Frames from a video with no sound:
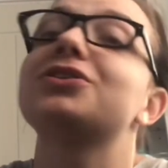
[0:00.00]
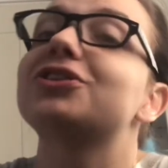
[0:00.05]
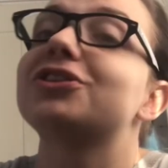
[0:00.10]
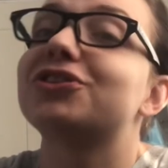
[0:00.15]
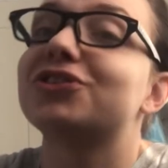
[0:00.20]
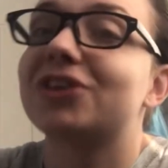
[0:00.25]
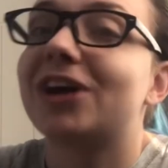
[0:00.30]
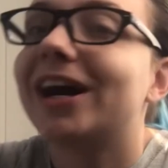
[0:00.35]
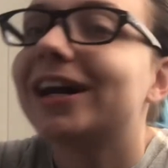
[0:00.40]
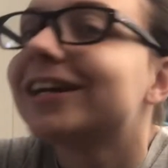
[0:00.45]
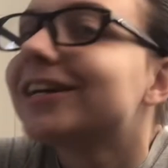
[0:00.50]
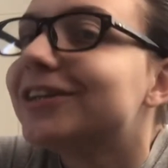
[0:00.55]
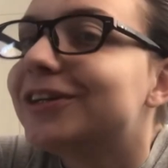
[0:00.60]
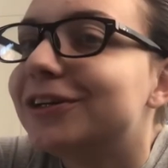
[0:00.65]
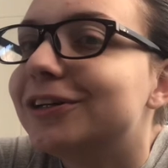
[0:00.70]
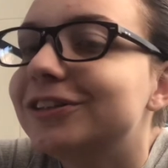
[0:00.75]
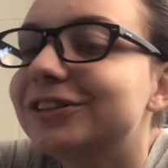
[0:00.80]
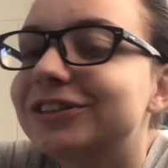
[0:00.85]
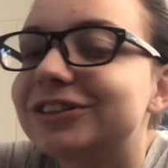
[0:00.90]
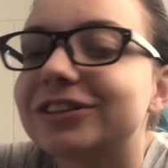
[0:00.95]
to try and
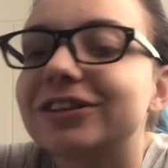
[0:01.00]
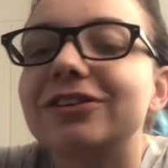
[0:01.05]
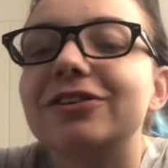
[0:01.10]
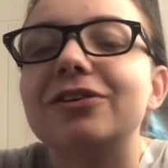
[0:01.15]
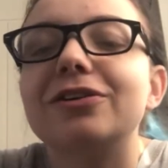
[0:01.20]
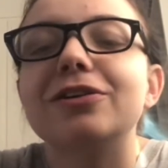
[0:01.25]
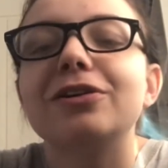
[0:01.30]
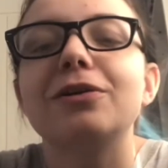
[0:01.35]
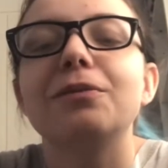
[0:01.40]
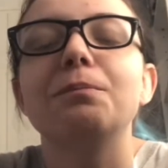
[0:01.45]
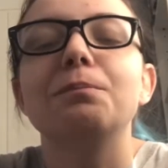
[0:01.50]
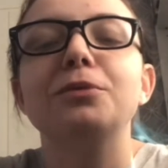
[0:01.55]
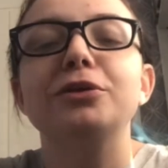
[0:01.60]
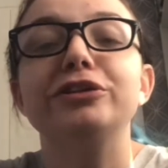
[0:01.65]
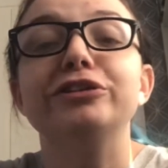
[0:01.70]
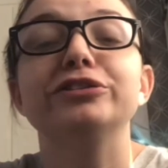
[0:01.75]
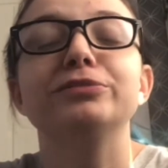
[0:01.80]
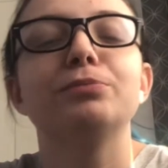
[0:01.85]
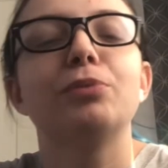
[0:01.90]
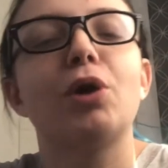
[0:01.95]
use or
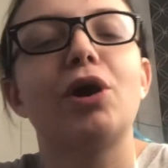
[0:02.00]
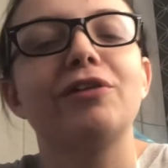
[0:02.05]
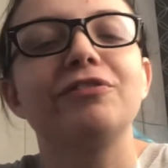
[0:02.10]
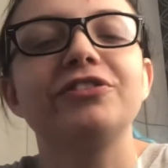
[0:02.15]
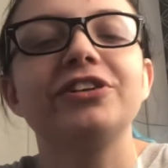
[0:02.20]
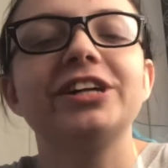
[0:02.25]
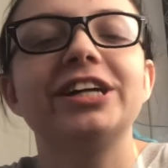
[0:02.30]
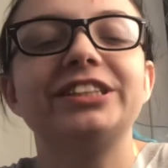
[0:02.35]
use more often,